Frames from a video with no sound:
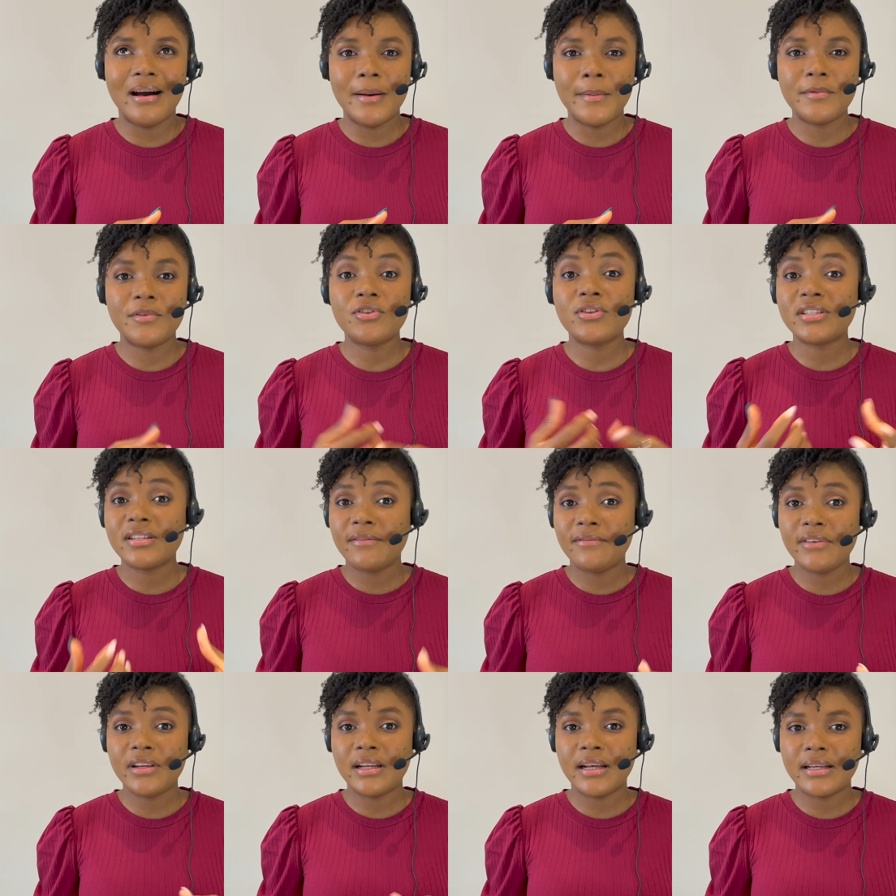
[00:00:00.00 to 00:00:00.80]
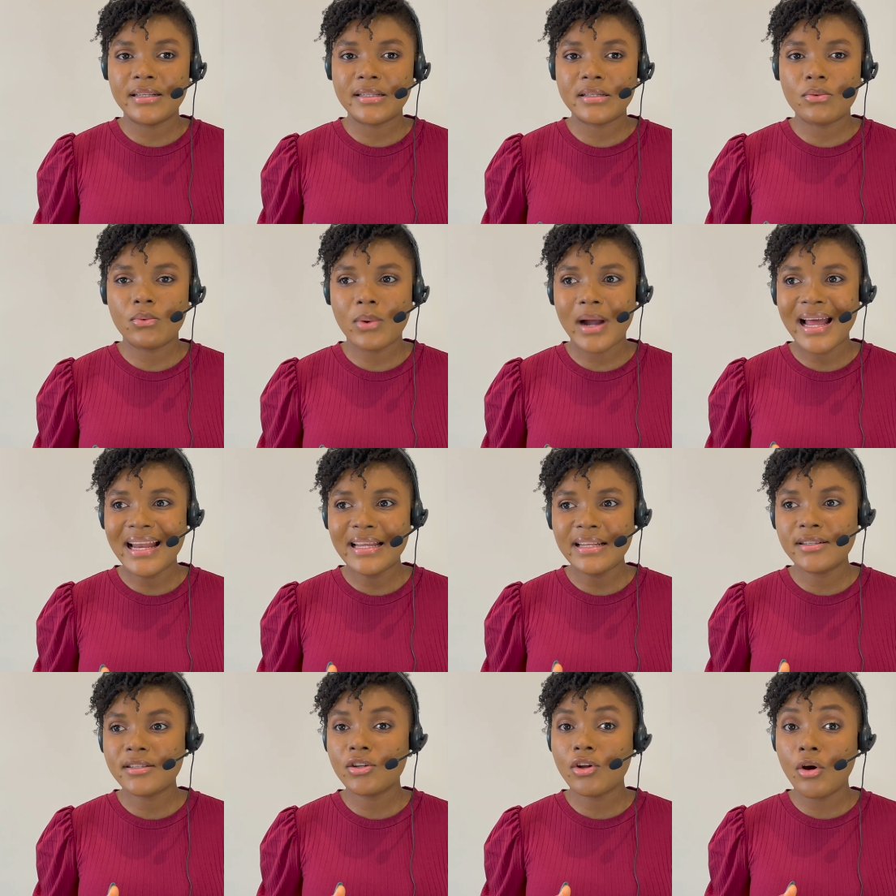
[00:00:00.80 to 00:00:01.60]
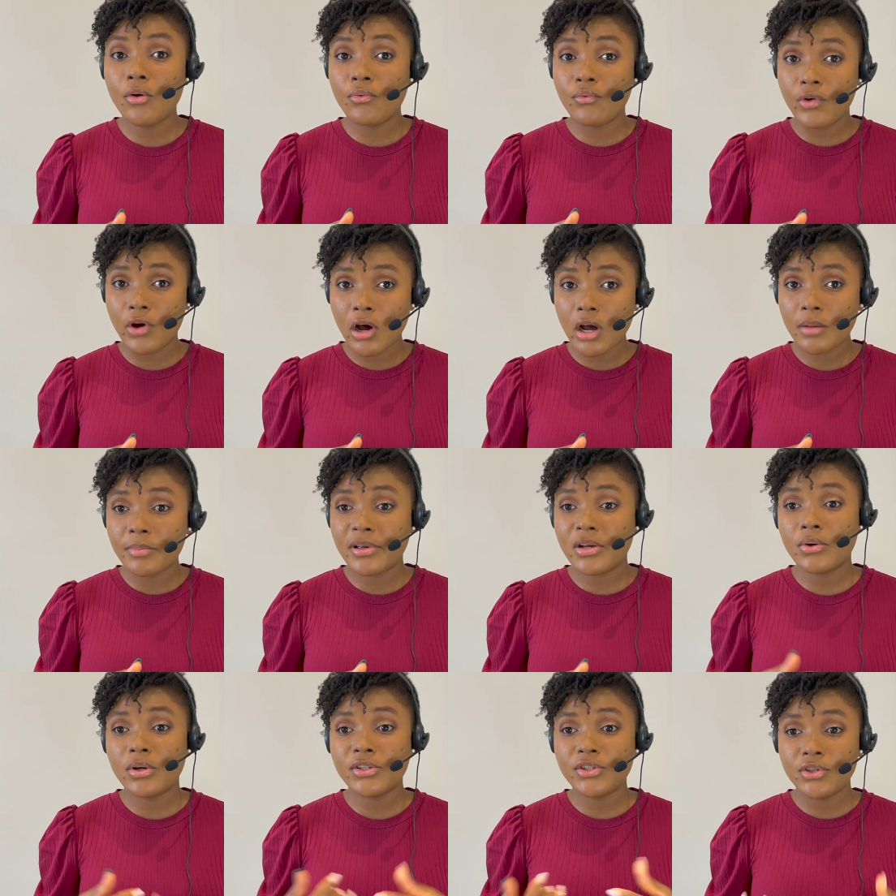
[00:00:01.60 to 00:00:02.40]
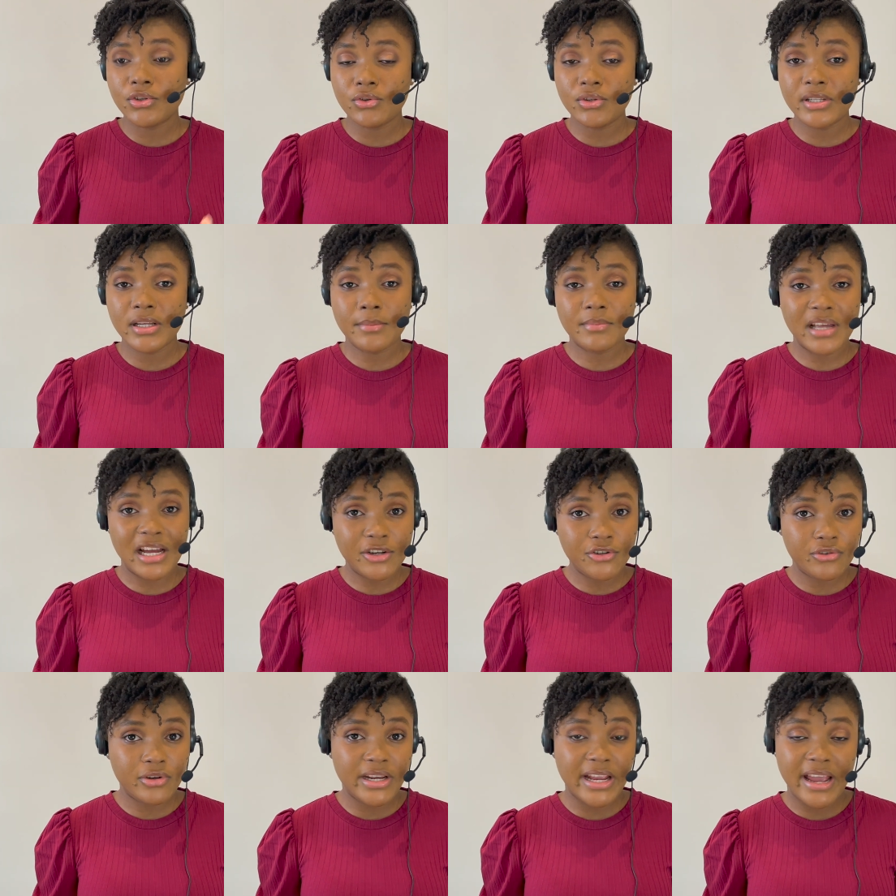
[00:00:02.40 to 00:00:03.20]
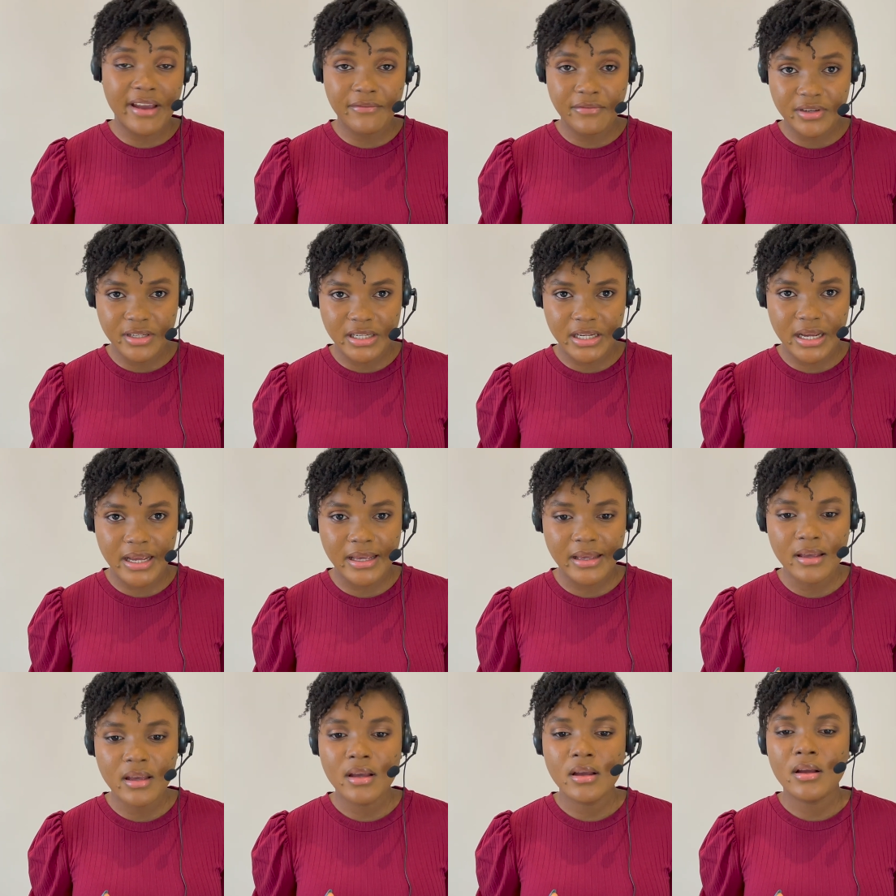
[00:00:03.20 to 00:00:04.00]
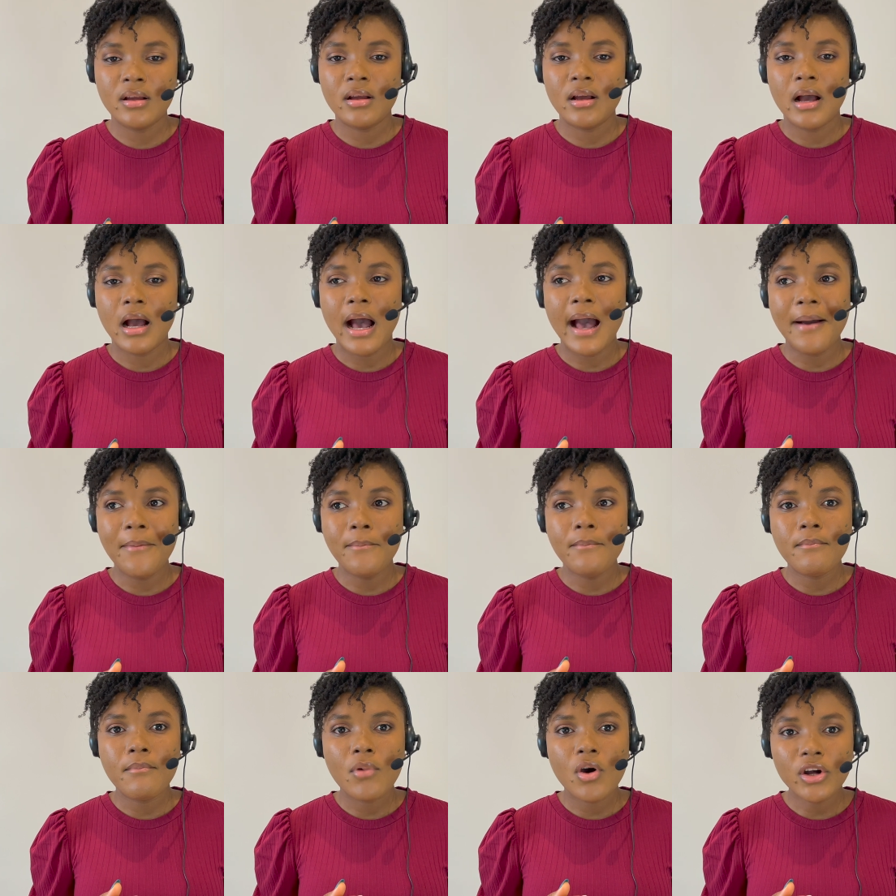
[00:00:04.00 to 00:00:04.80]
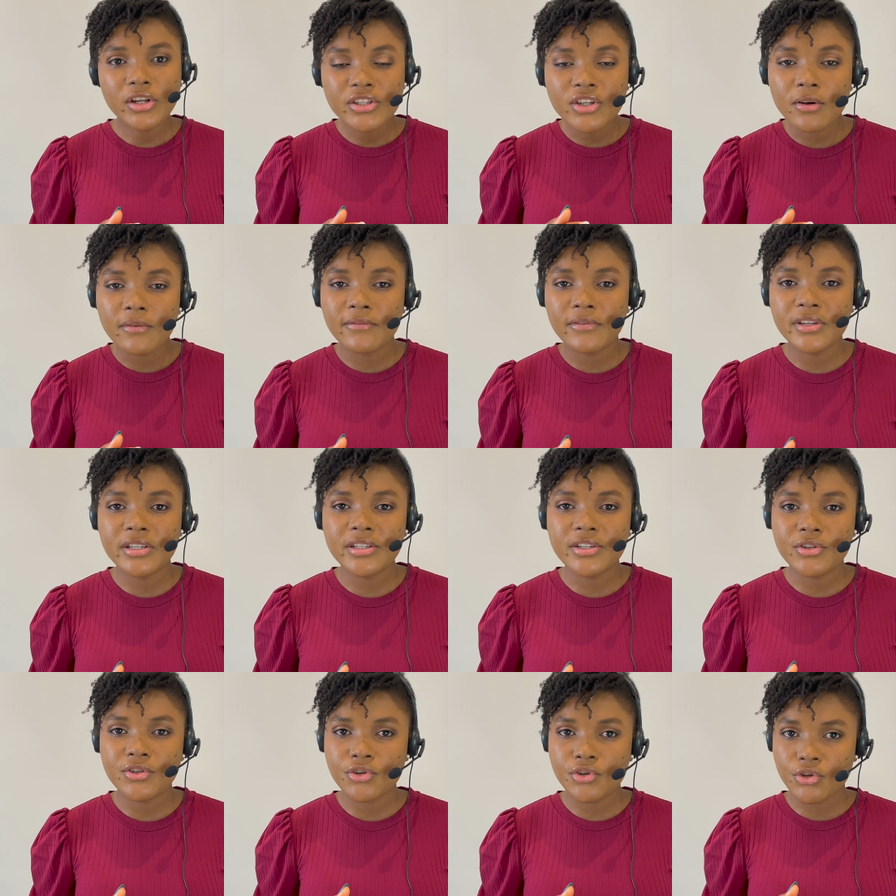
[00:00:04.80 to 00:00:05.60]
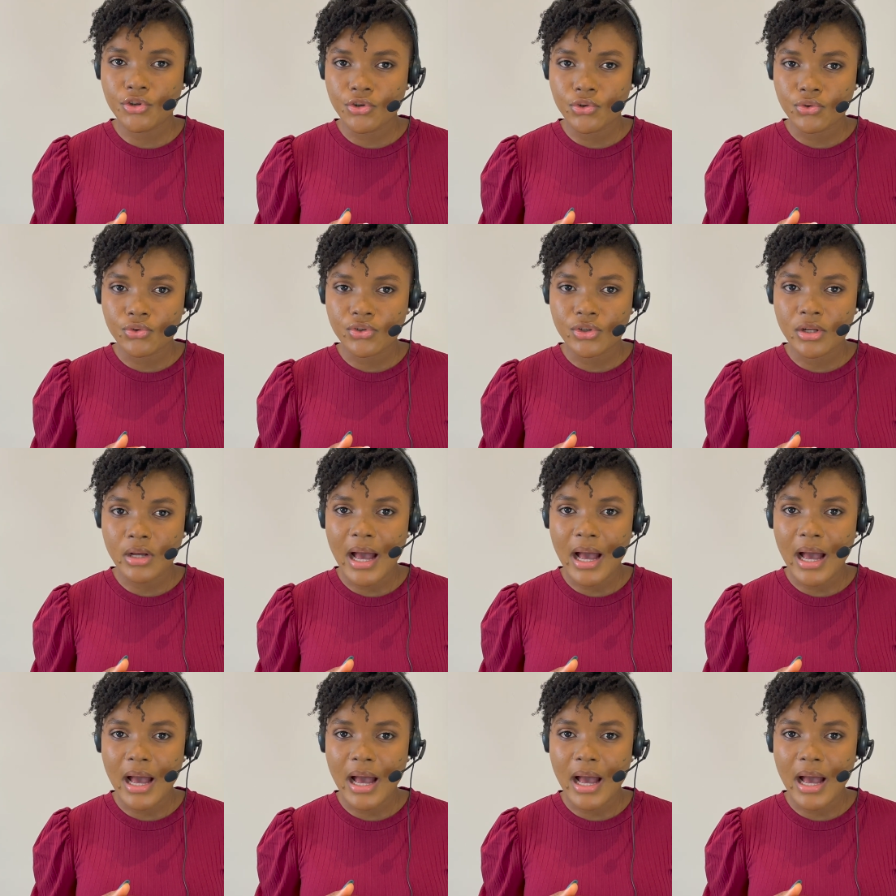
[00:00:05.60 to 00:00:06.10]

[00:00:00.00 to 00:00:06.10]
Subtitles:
Those are fillers. While it's not wrong because you use them naturally every day, how much of it did you use?